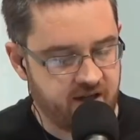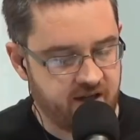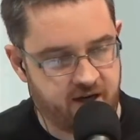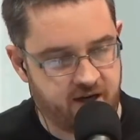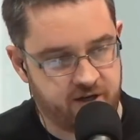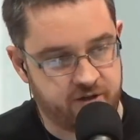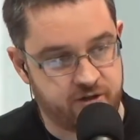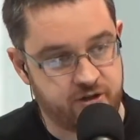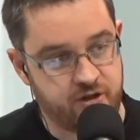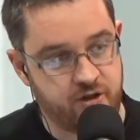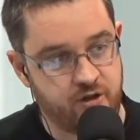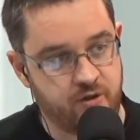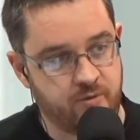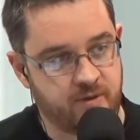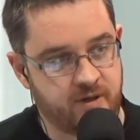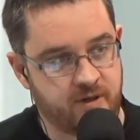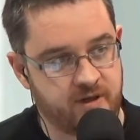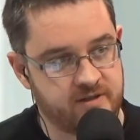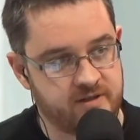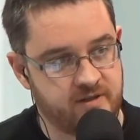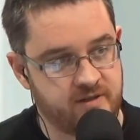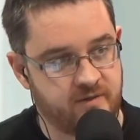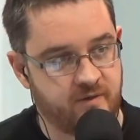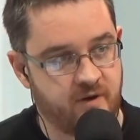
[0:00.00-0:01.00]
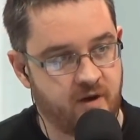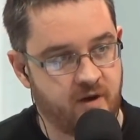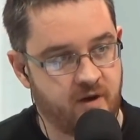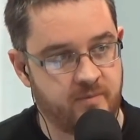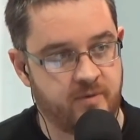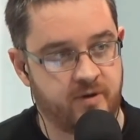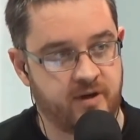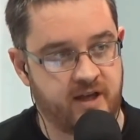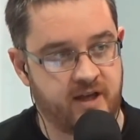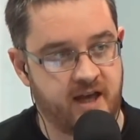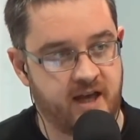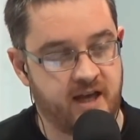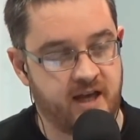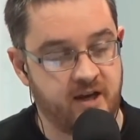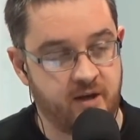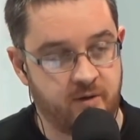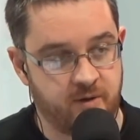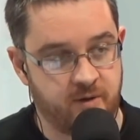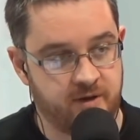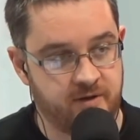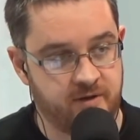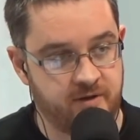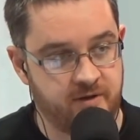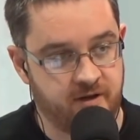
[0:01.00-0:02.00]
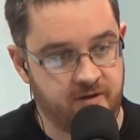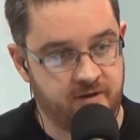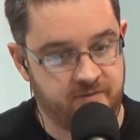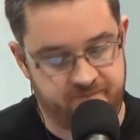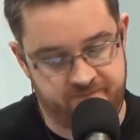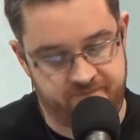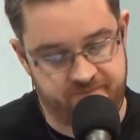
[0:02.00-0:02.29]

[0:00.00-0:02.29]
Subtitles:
are too, because they've got Moicano on.